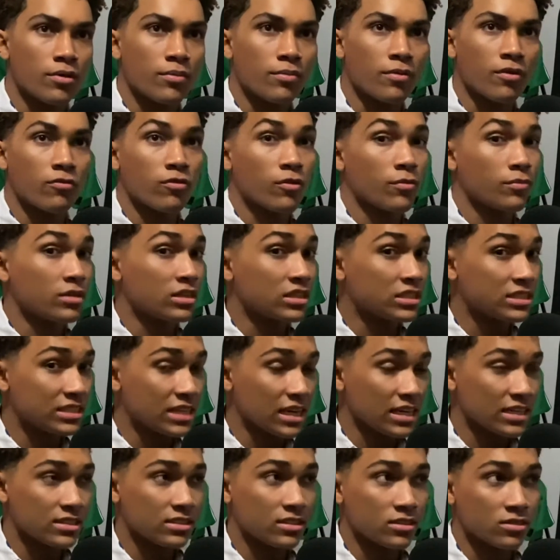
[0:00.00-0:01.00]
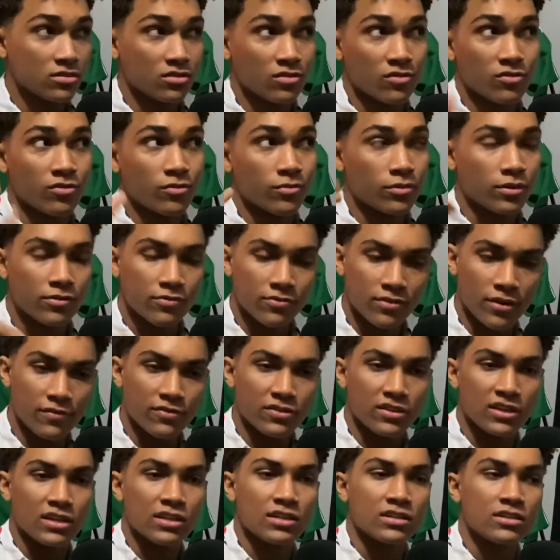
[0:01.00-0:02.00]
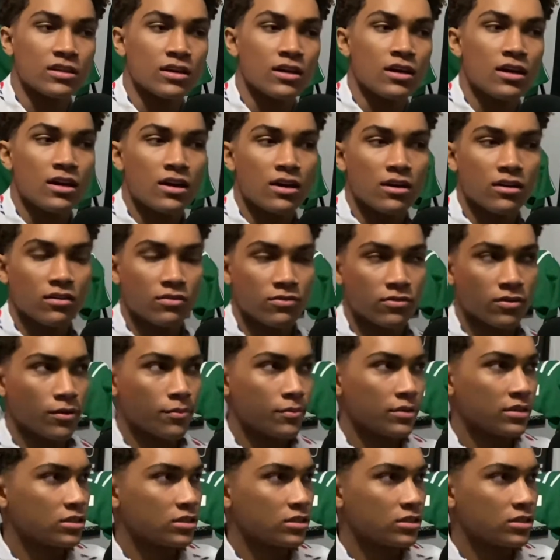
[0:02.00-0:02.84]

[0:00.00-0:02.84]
But from the 60s or from the 50s, you feel me?